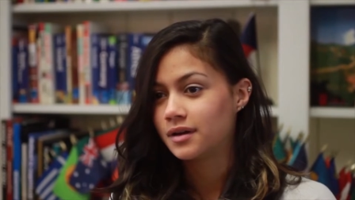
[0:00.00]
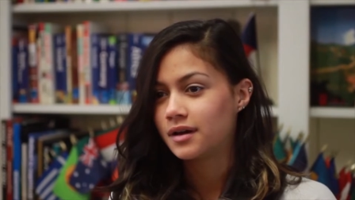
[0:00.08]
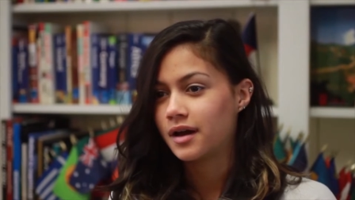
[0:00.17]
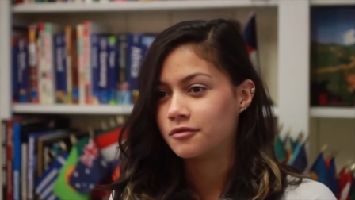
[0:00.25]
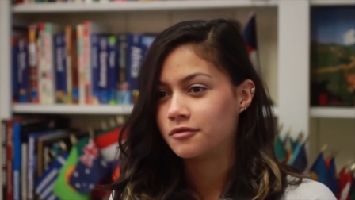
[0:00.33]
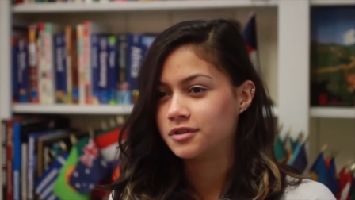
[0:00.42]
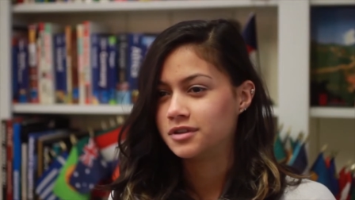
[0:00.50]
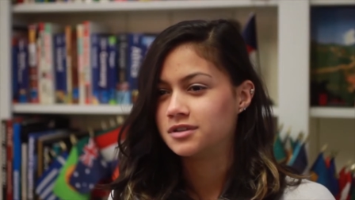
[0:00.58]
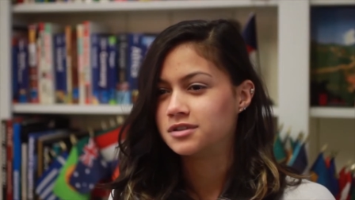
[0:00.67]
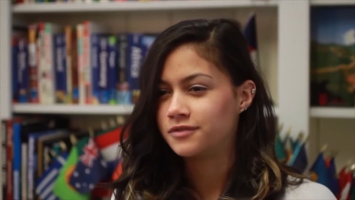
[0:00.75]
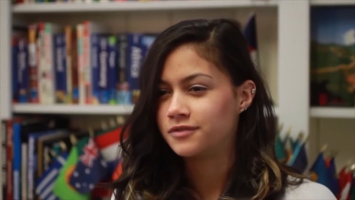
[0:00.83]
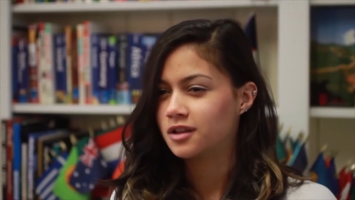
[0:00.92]
I really
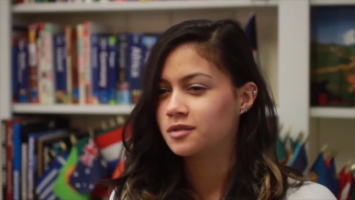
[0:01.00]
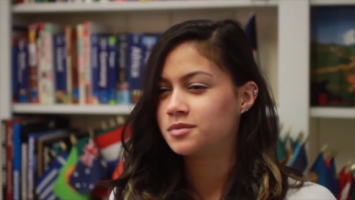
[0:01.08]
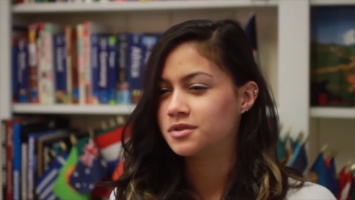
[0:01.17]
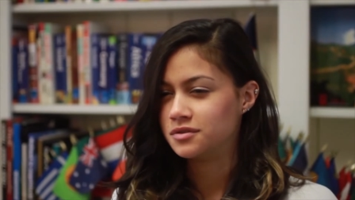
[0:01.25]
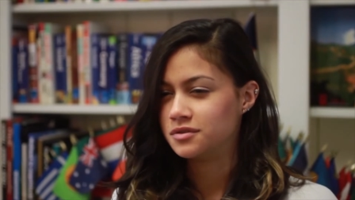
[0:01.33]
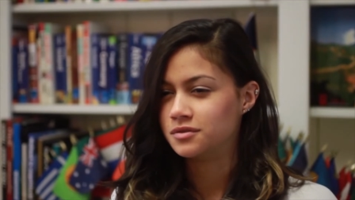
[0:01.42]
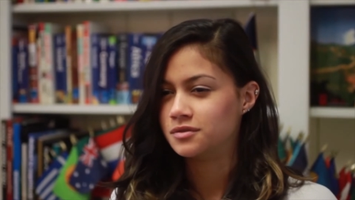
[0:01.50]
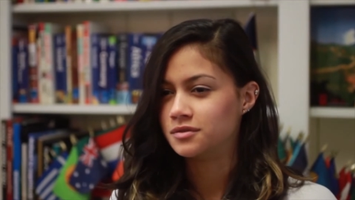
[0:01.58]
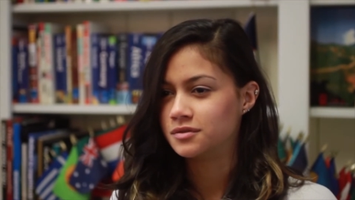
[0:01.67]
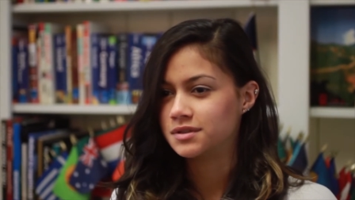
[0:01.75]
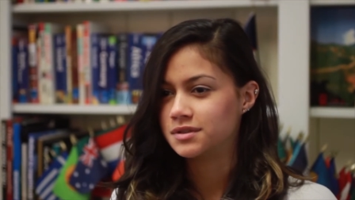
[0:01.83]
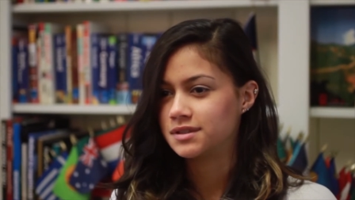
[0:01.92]
developed a
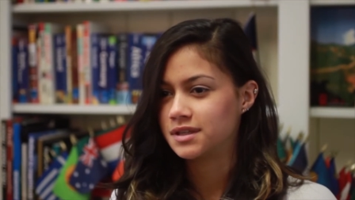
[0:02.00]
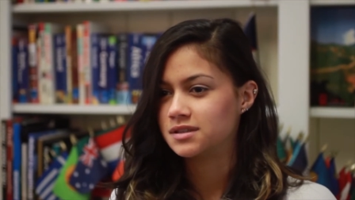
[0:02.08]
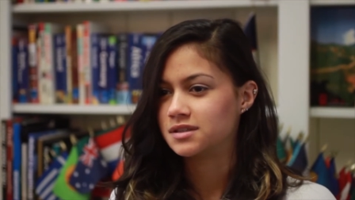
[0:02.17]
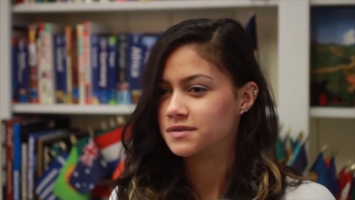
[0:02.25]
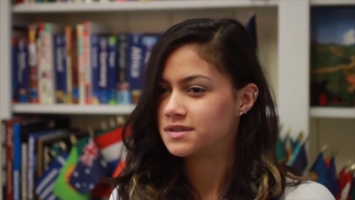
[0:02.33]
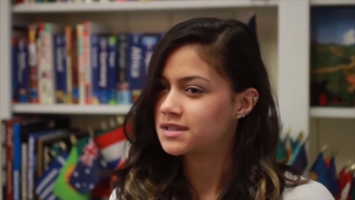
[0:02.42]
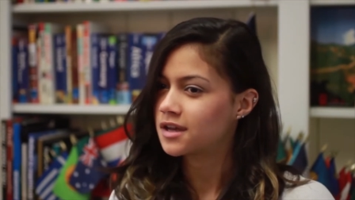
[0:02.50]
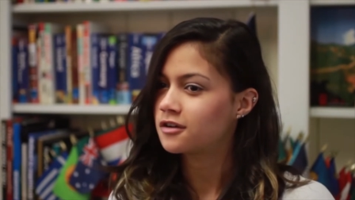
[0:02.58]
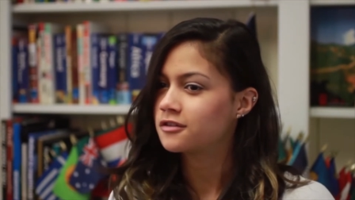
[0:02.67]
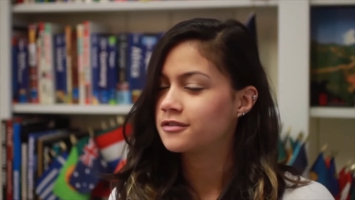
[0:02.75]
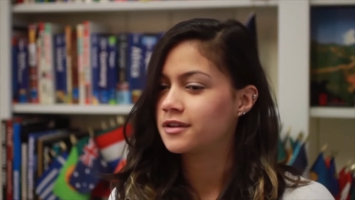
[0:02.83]
new sense of self.